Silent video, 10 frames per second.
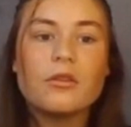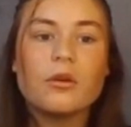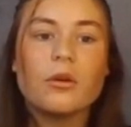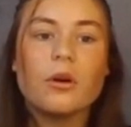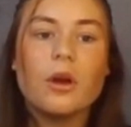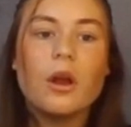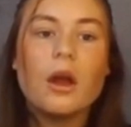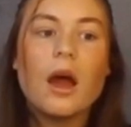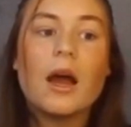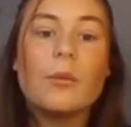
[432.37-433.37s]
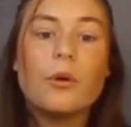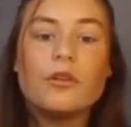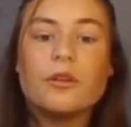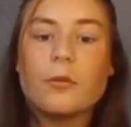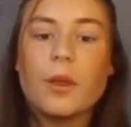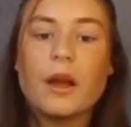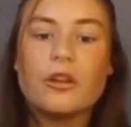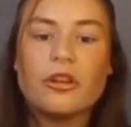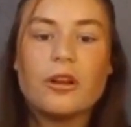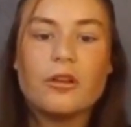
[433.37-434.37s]
So I worked in supply
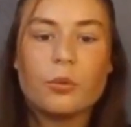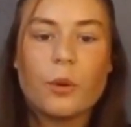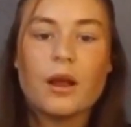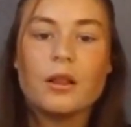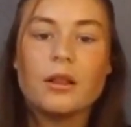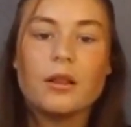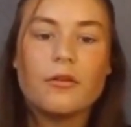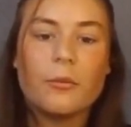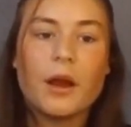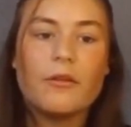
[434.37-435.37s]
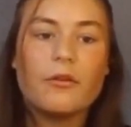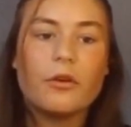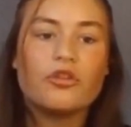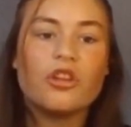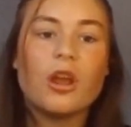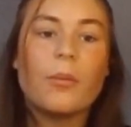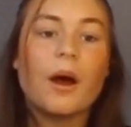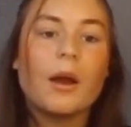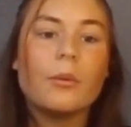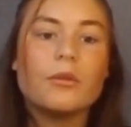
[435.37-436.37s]
chain as well for my first year, but
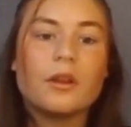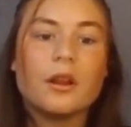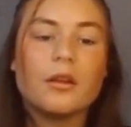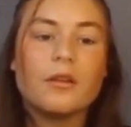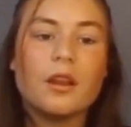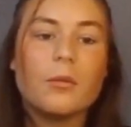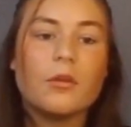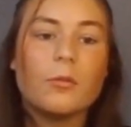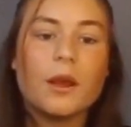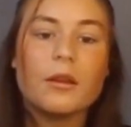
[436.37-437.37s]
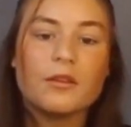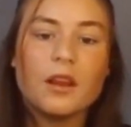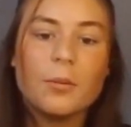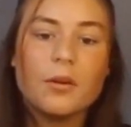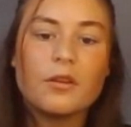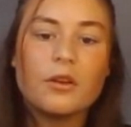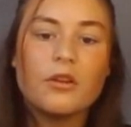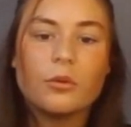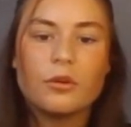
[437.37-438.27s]
I was in Siemens PLC business,